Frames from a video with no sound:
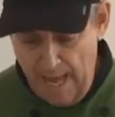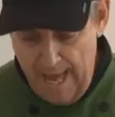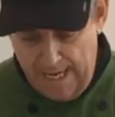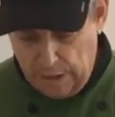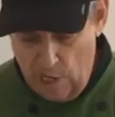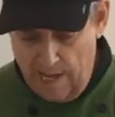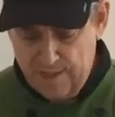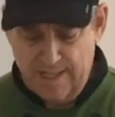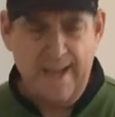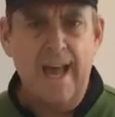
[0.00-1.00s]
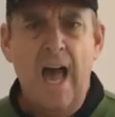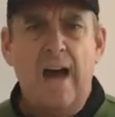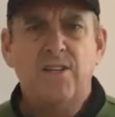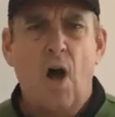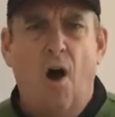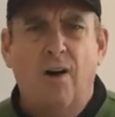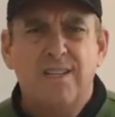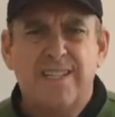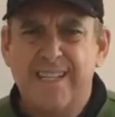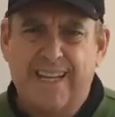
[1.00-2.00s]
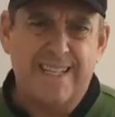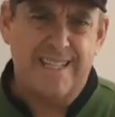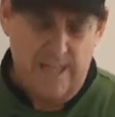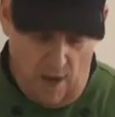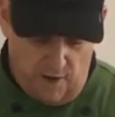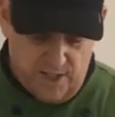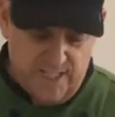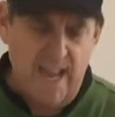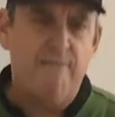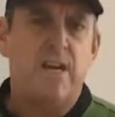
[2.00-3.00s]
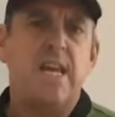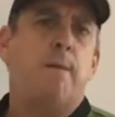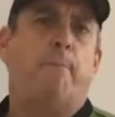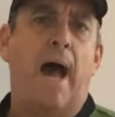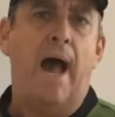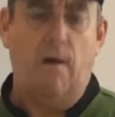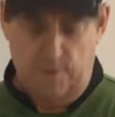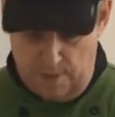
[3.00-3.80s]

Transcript: and it costs like a dollar sixty, dollar seventy a pound.